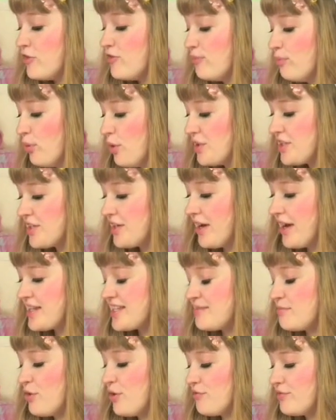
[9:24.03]
You've bought an
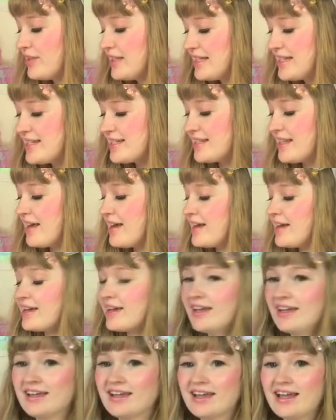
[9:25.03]
item on release day.
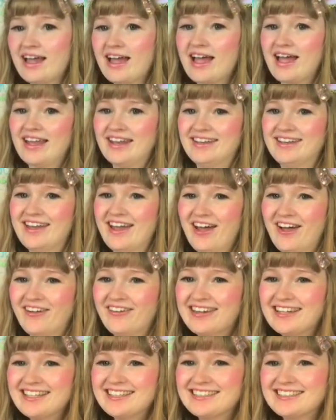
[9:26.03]
No.
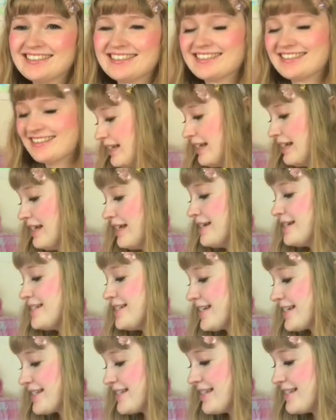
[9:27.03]

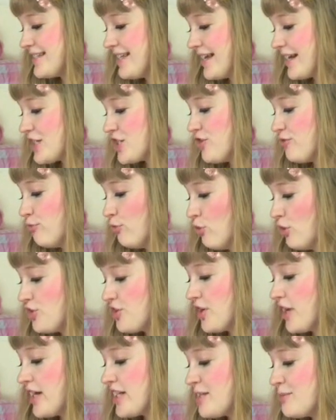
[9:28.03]
66. You've bought
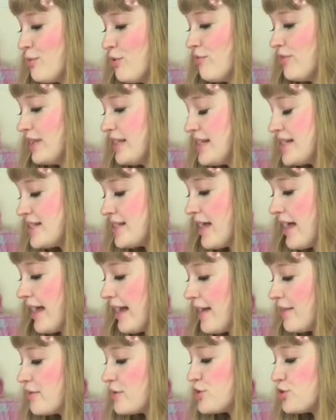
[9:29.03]
an item on release
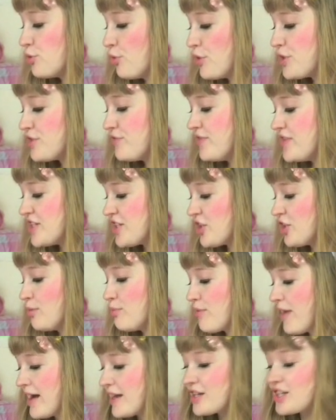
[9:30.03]
day in the store's physical
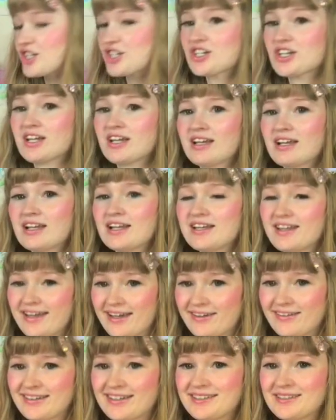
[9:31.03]
branch.
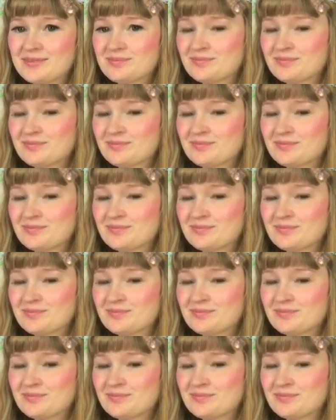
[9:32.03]
No.